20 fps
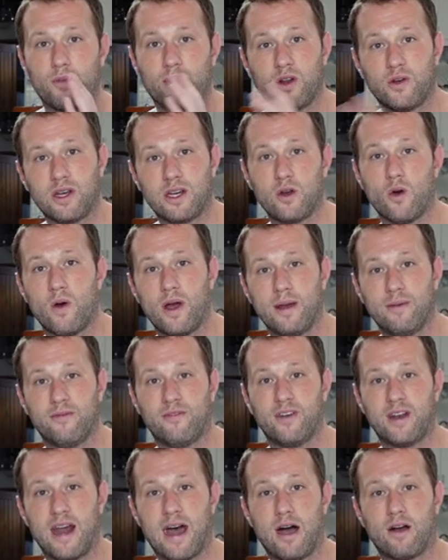I'm going to ignore him
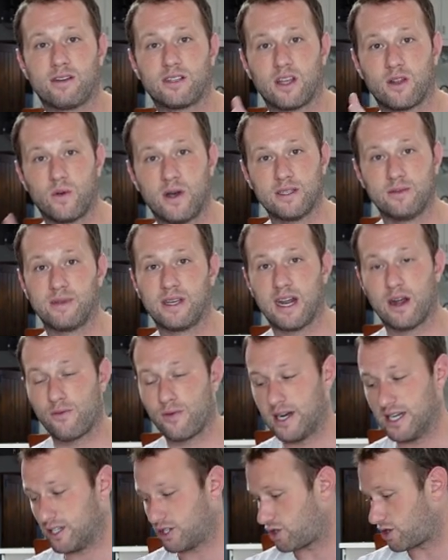for now, because otherwise I'm going to get
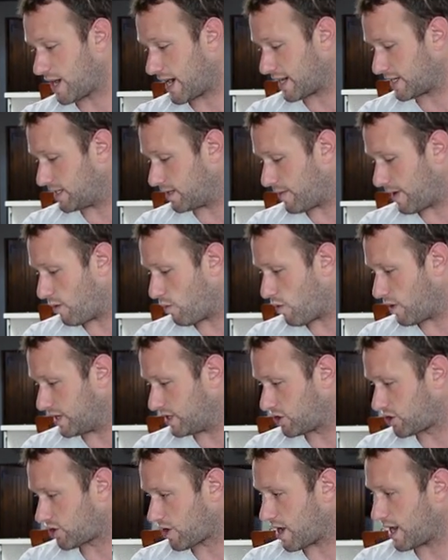really distracted about what
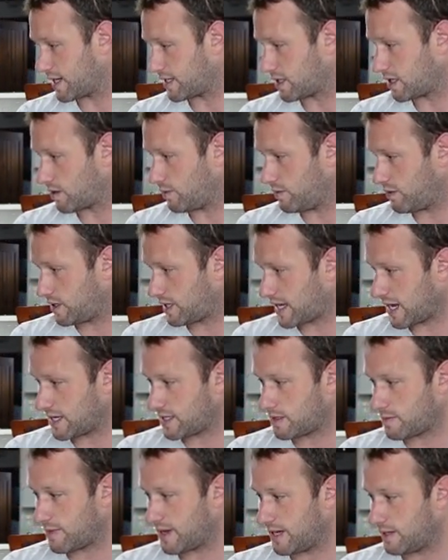he's trying to
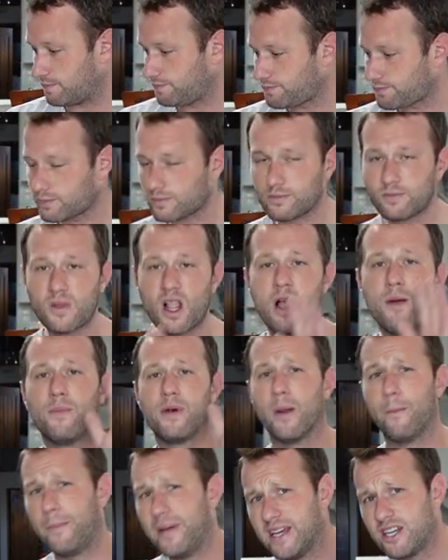communicate to me.
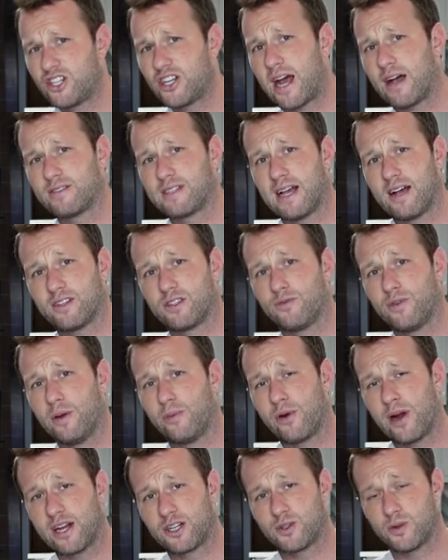But a big shout out to
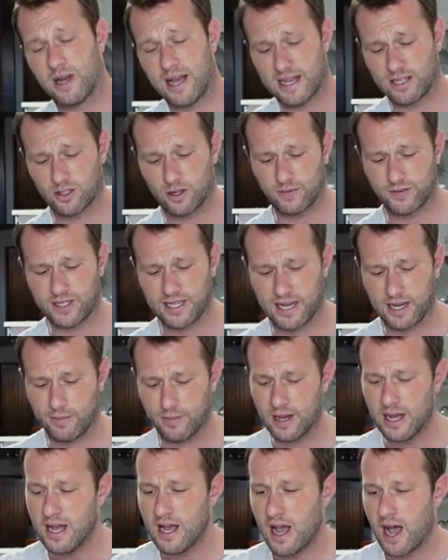Reaper Actual Airsoft
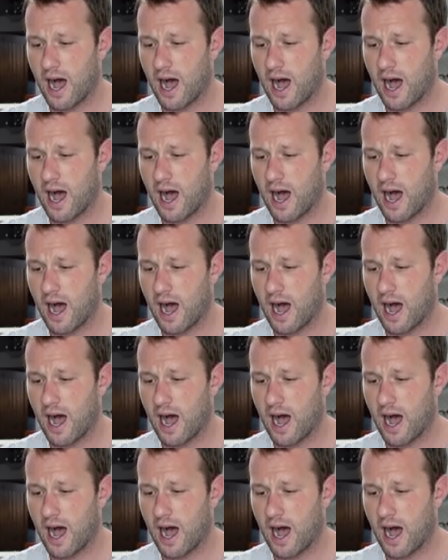Team.